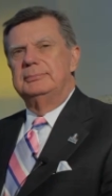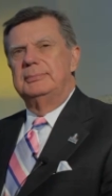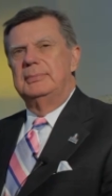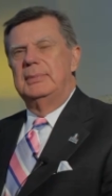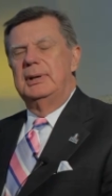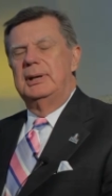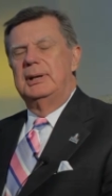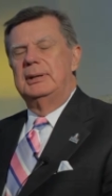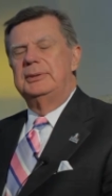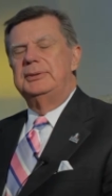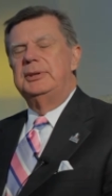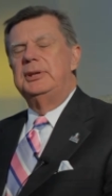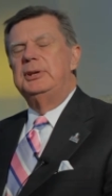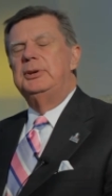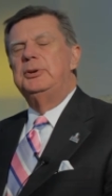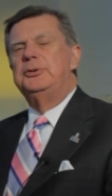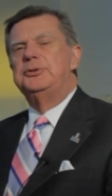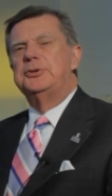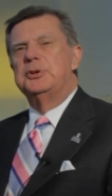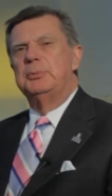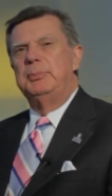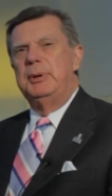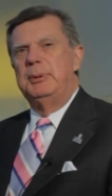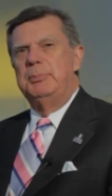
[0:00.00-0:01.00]
I think you
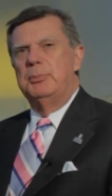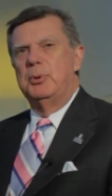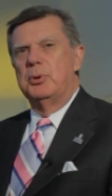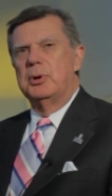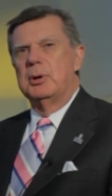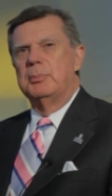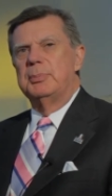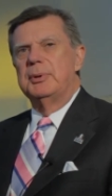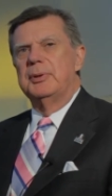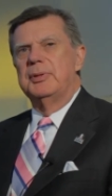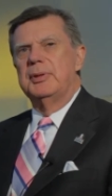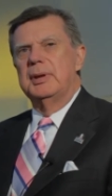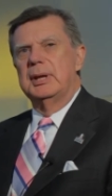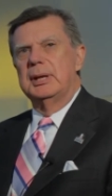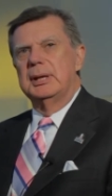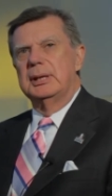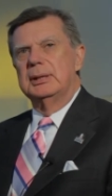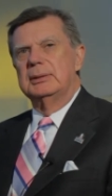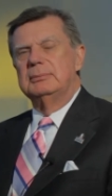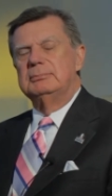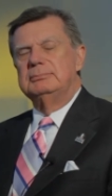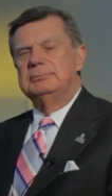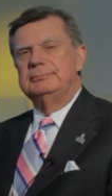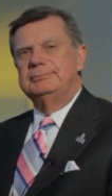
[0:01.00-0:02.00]
should be more
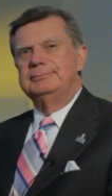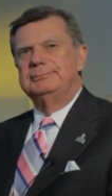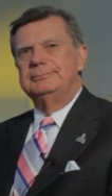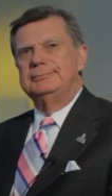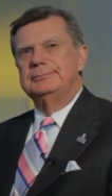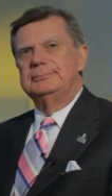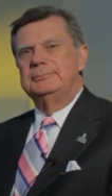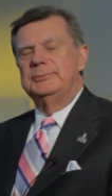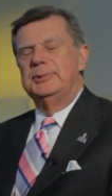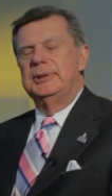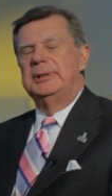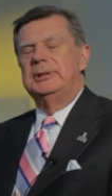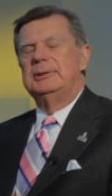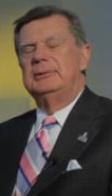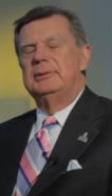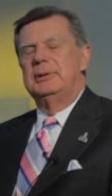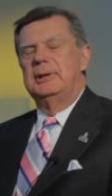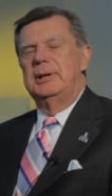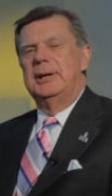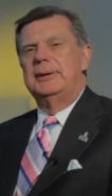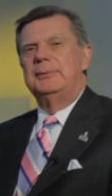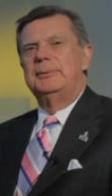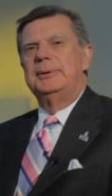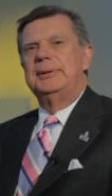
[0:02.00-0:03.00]
empathetic.
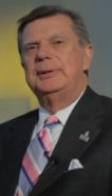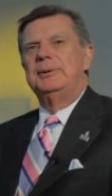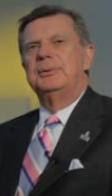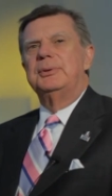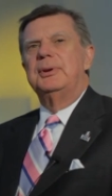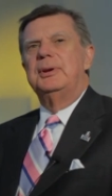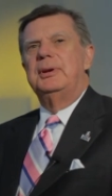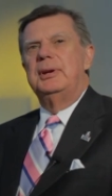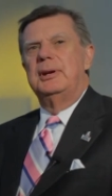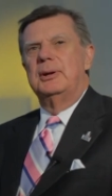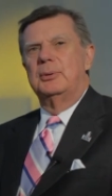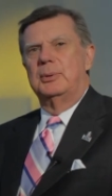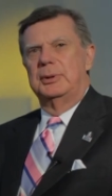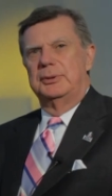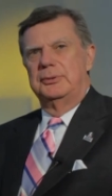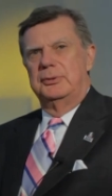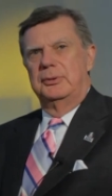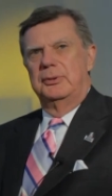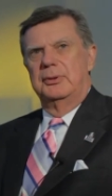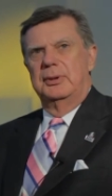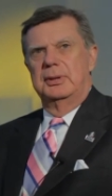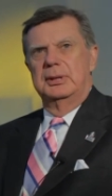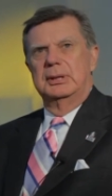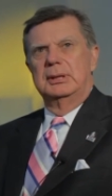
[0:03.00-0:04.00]
Well, I really don't care what
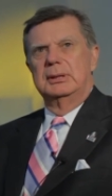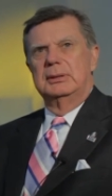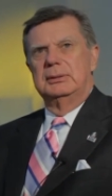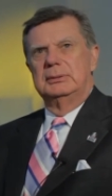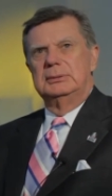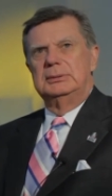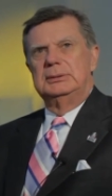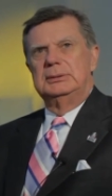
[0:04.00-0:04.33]
you think.